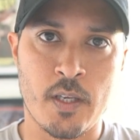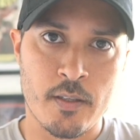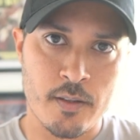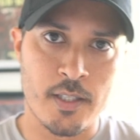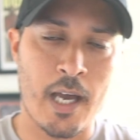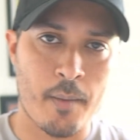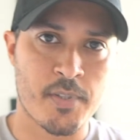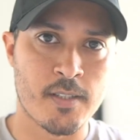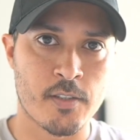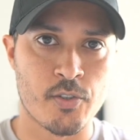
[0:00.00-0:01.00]
The
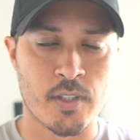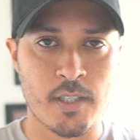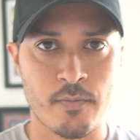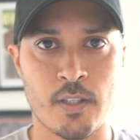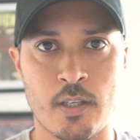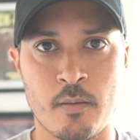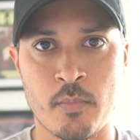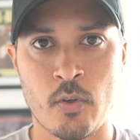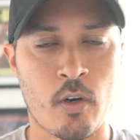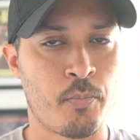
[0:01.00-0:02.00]
option that you're giving them
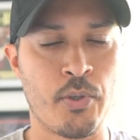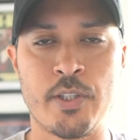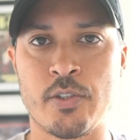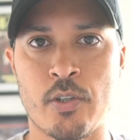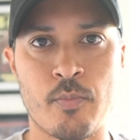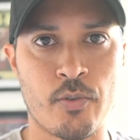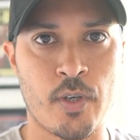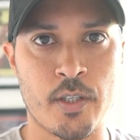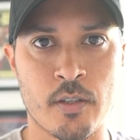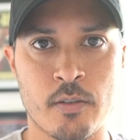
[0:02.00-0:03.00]
are predetermined
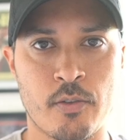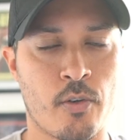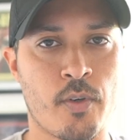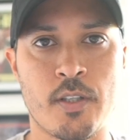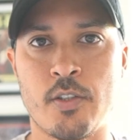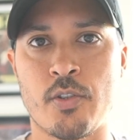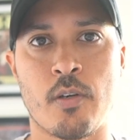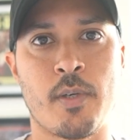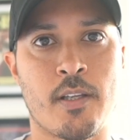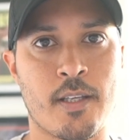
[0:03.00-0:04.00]
already. You're already
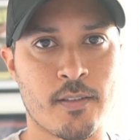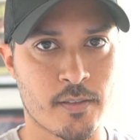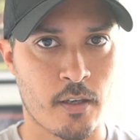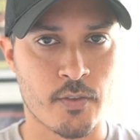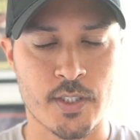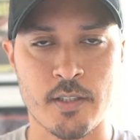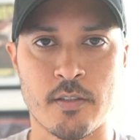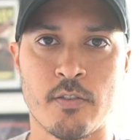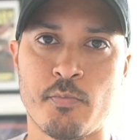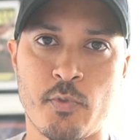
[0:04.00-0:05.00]
determining that this conversation
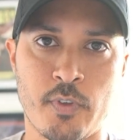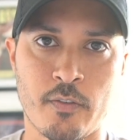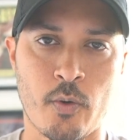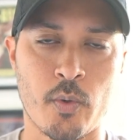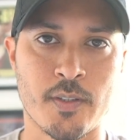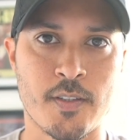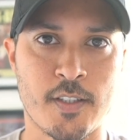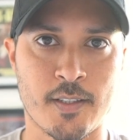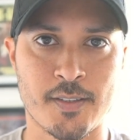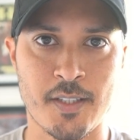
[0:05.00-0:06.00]
is moving forward to the
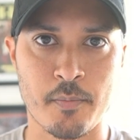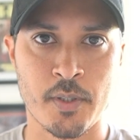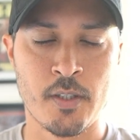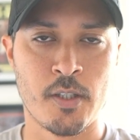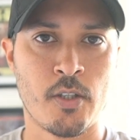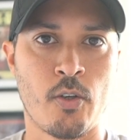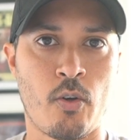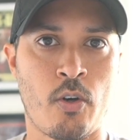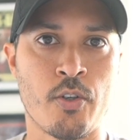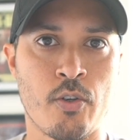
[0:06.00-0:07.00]
next step.
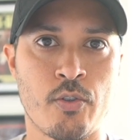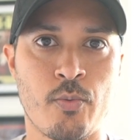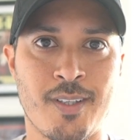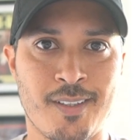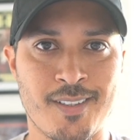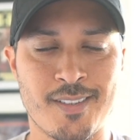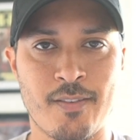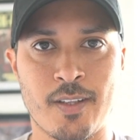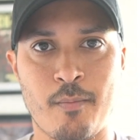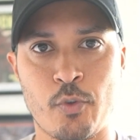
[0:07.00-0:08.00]
All you're doing is
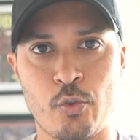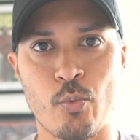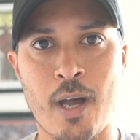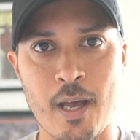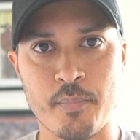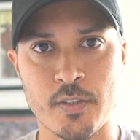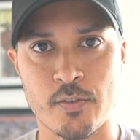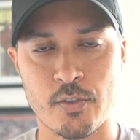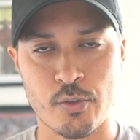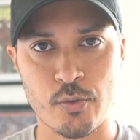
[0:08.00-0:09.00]
giving them 2 options
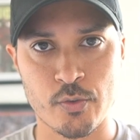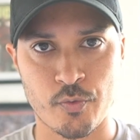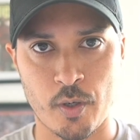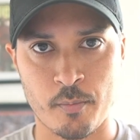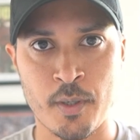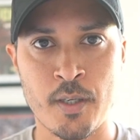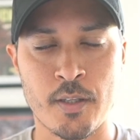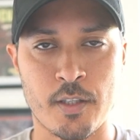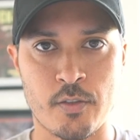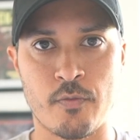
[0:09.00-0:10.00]
to choose from
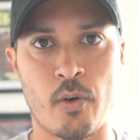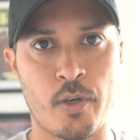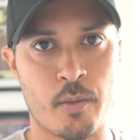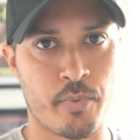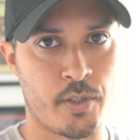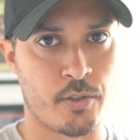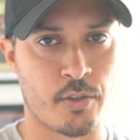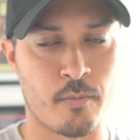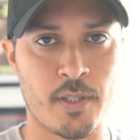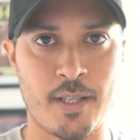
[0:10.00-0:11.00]
that you've already
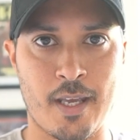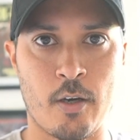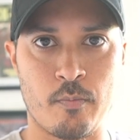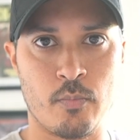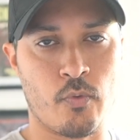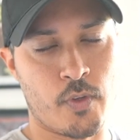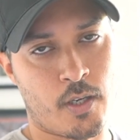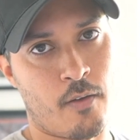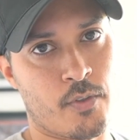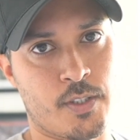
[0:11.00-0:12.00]
predetermined that help move the
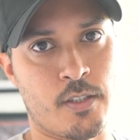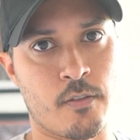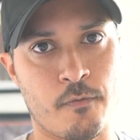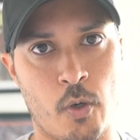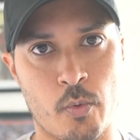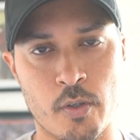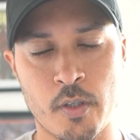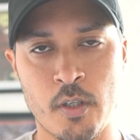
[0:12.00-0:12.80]
conversation forward.